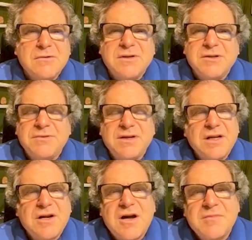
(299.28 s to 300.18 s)
Well, it really
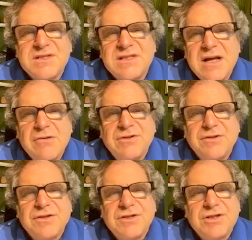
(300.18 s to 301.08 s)
comes down to
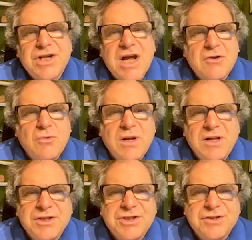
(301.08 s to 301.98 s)
the Jack
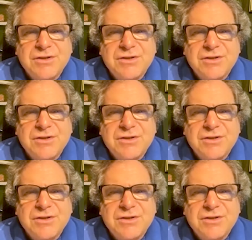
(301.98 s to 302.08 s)
Welch